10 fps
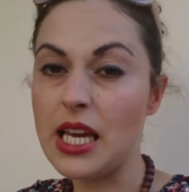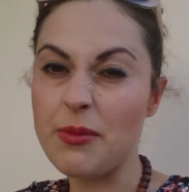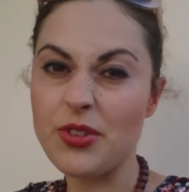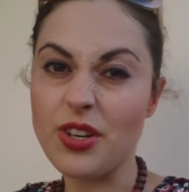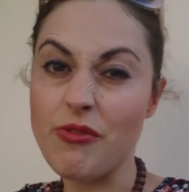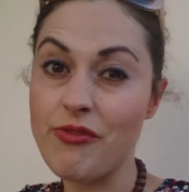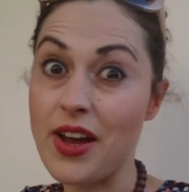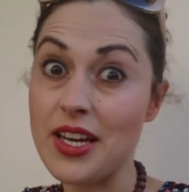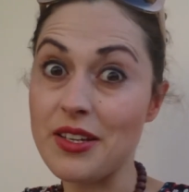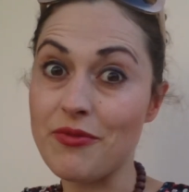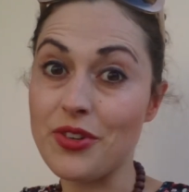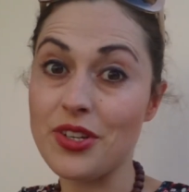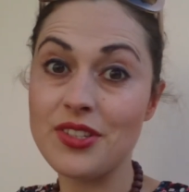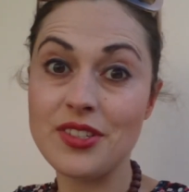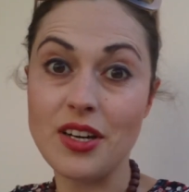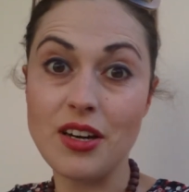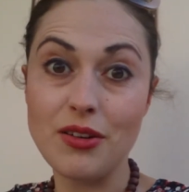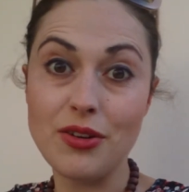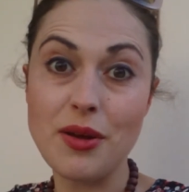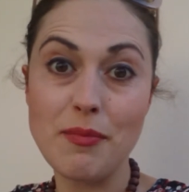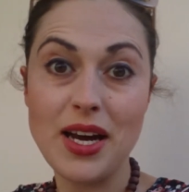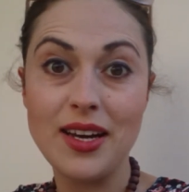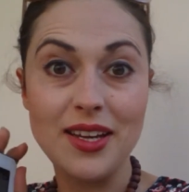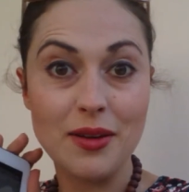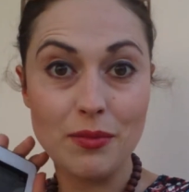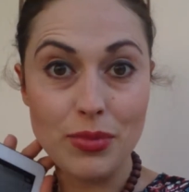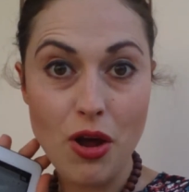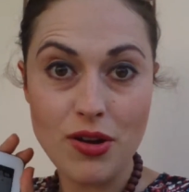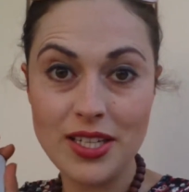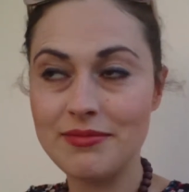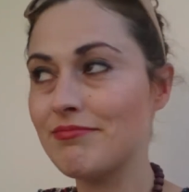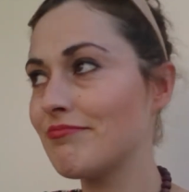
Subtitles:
I'm just going to find it first on my blog.